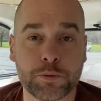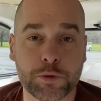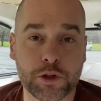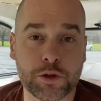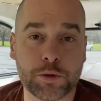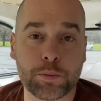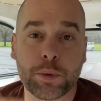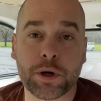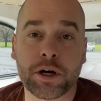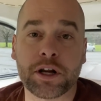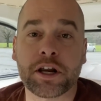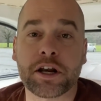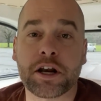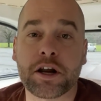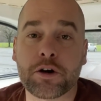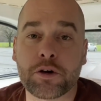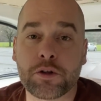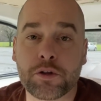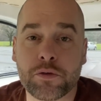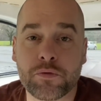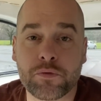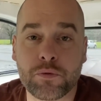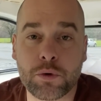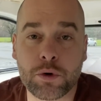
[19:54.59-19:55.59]
to bring it out of
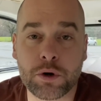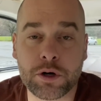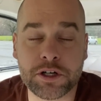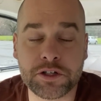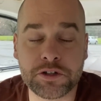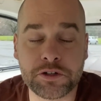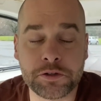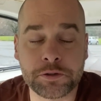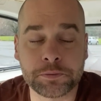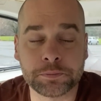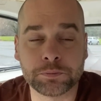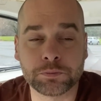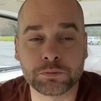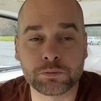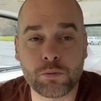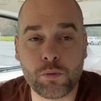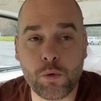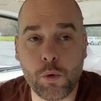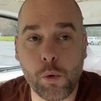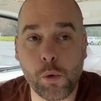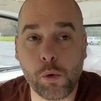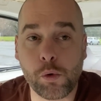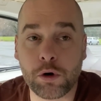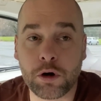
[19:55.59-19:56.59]
the forest
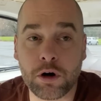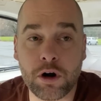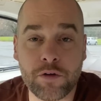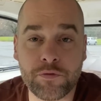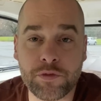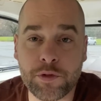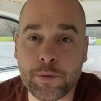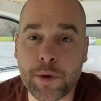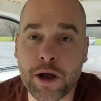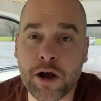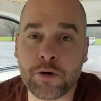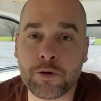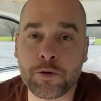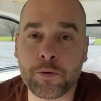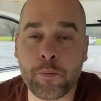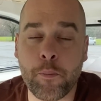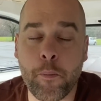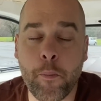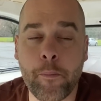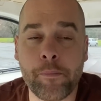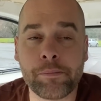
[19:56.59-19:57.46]
or off the mountain.